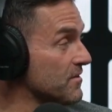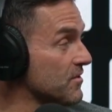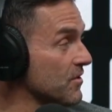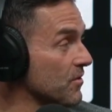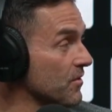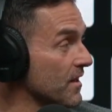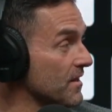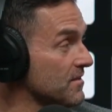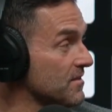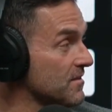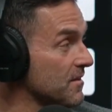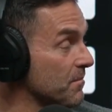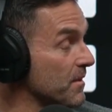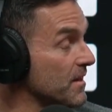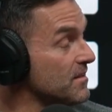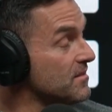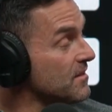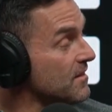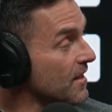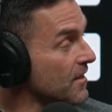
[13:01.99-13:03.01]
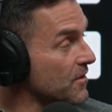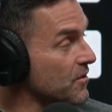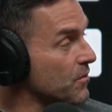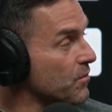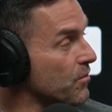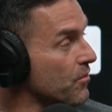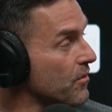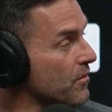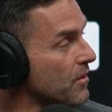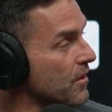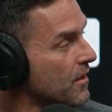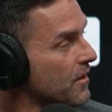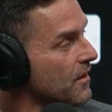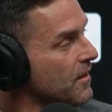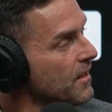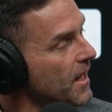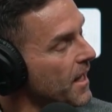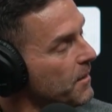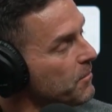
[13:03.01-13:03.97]
So that's amazing that you were
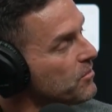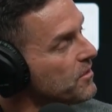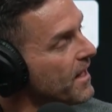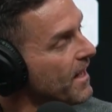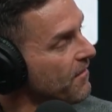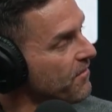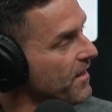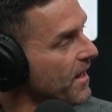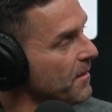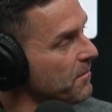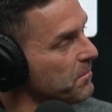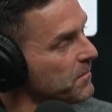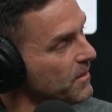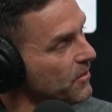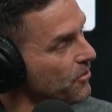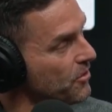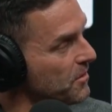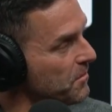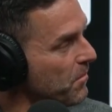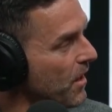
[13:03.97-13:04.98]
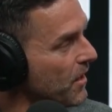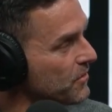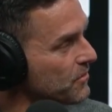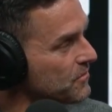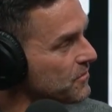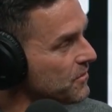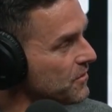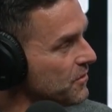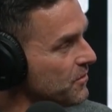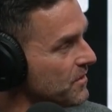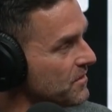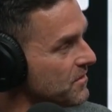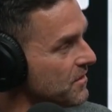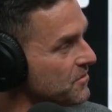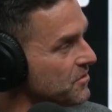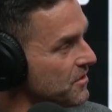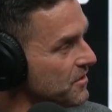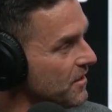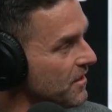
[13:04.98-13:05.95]
able to have that mirrored and modeled to you at
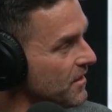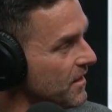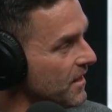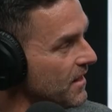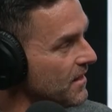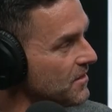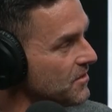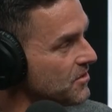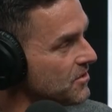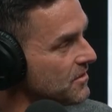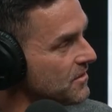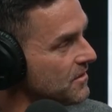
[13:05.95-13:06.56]
such a young age.